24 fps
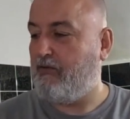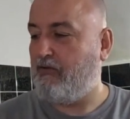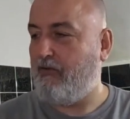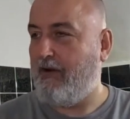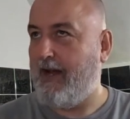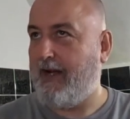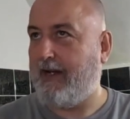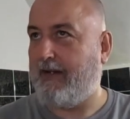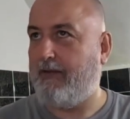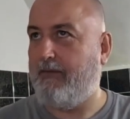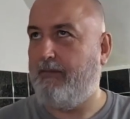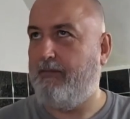
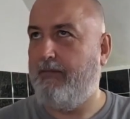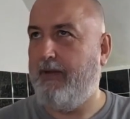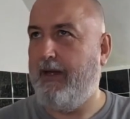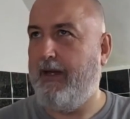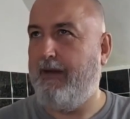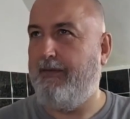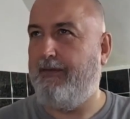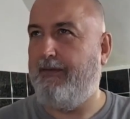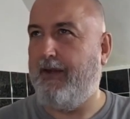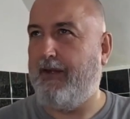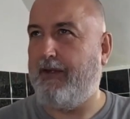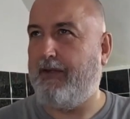Track's
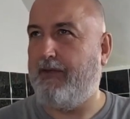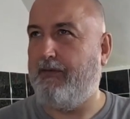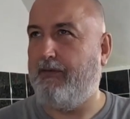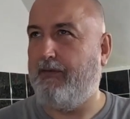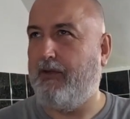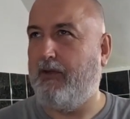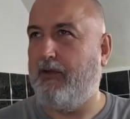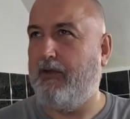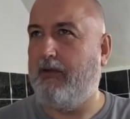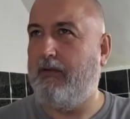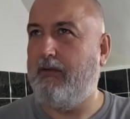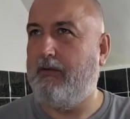Beer
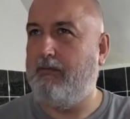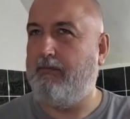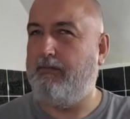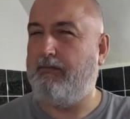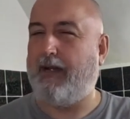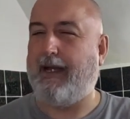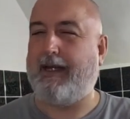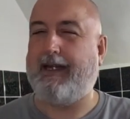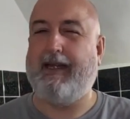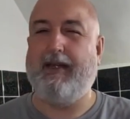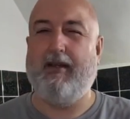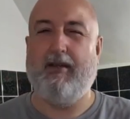Festival
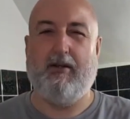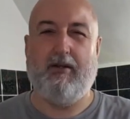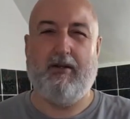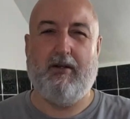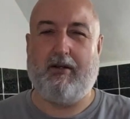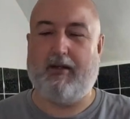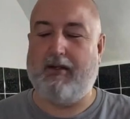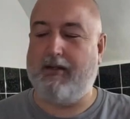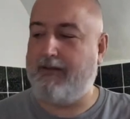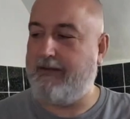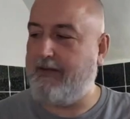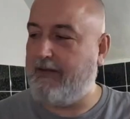back in
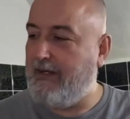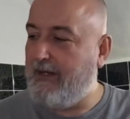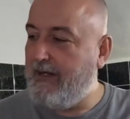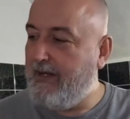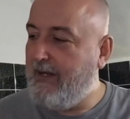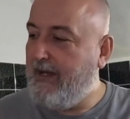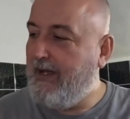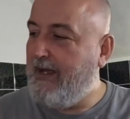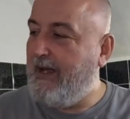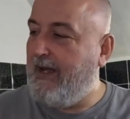August.